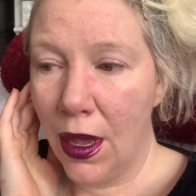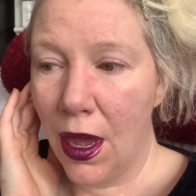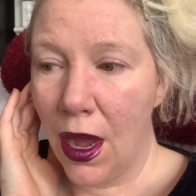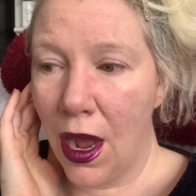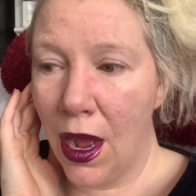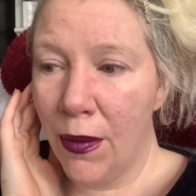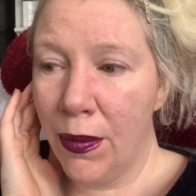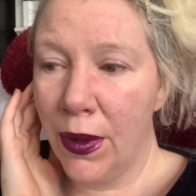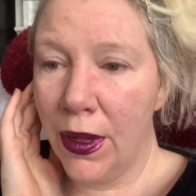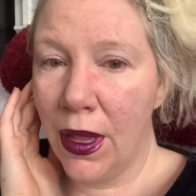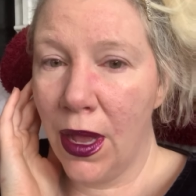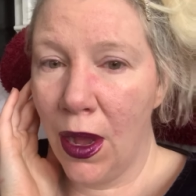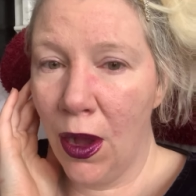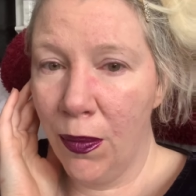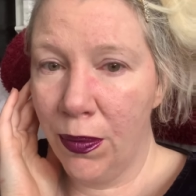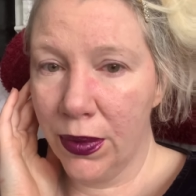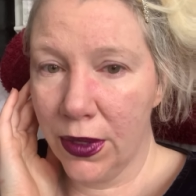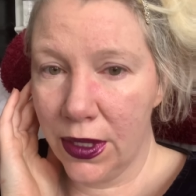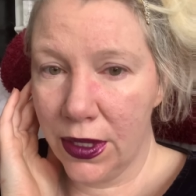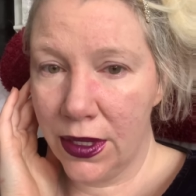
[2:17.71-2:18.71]
I've been
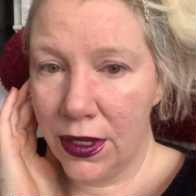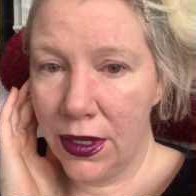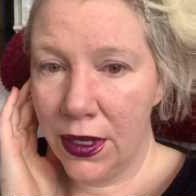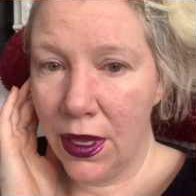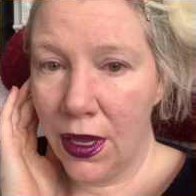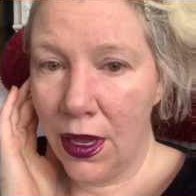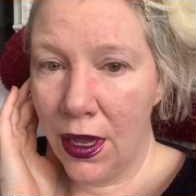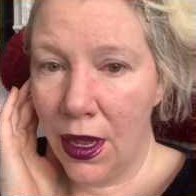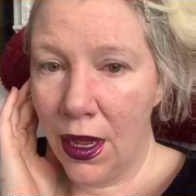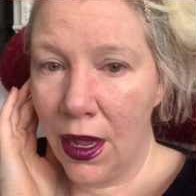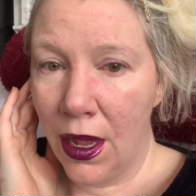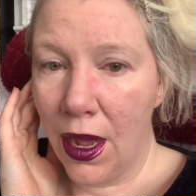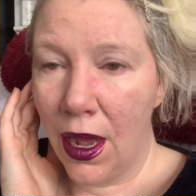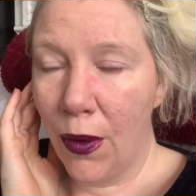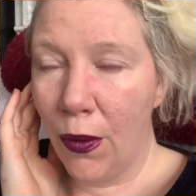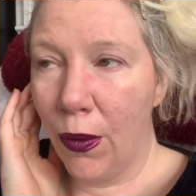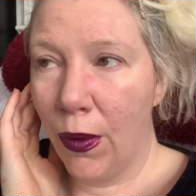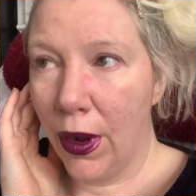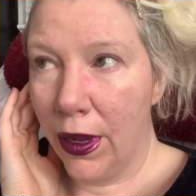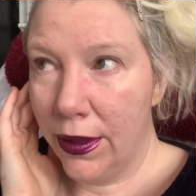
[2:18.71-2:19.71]
helpless
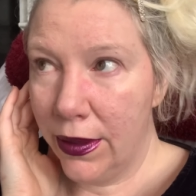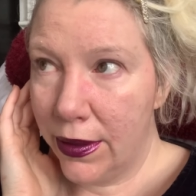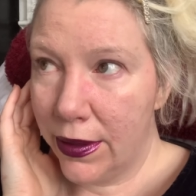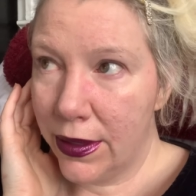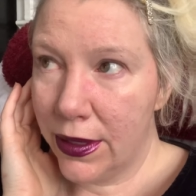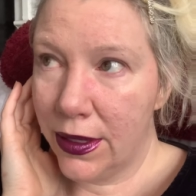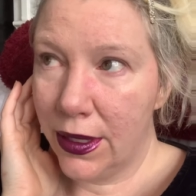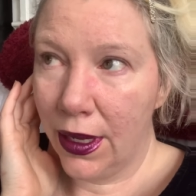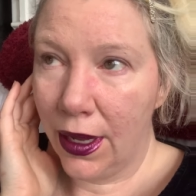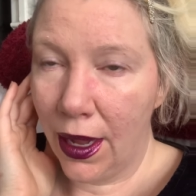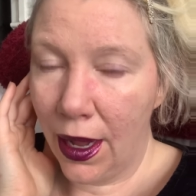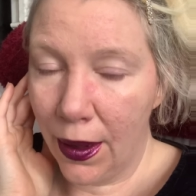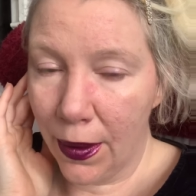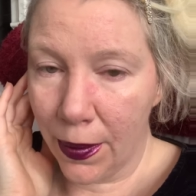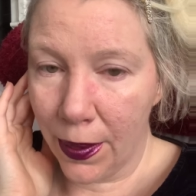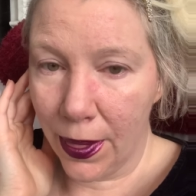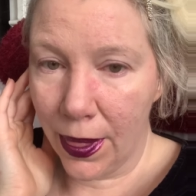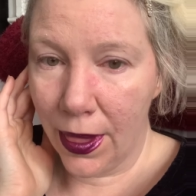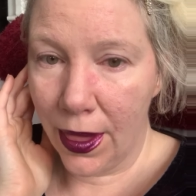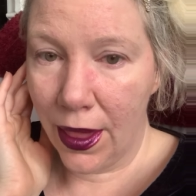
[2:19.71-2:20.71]
once
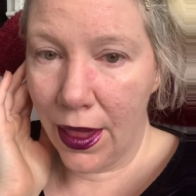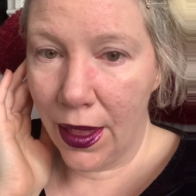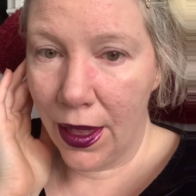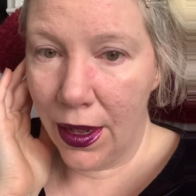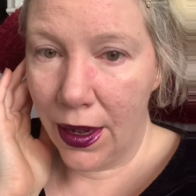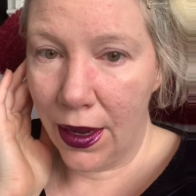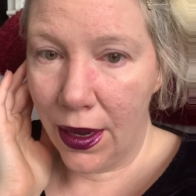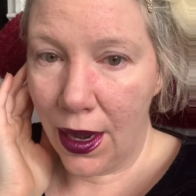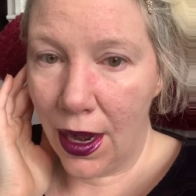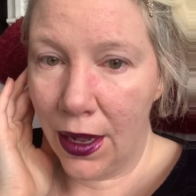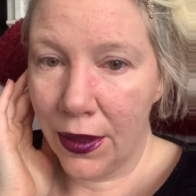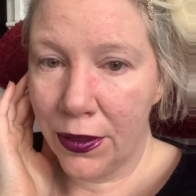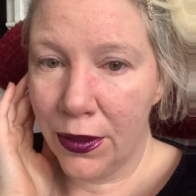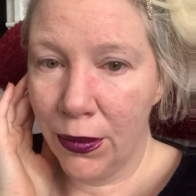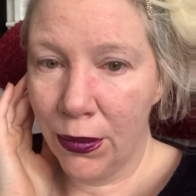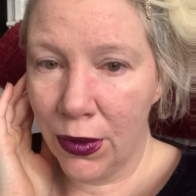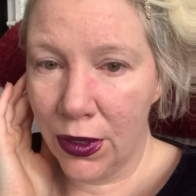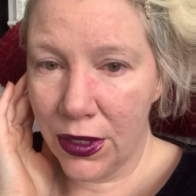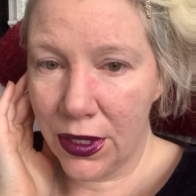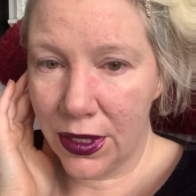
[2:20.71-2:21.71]
again at the
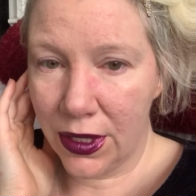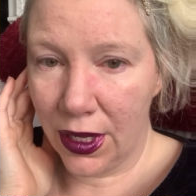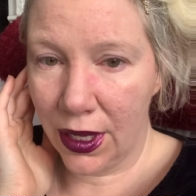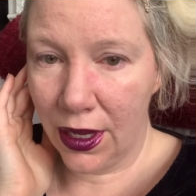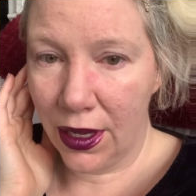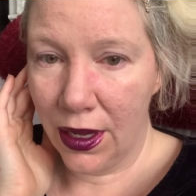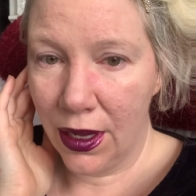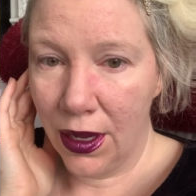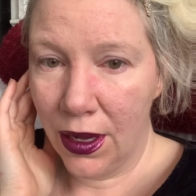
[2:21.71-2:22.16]
mercy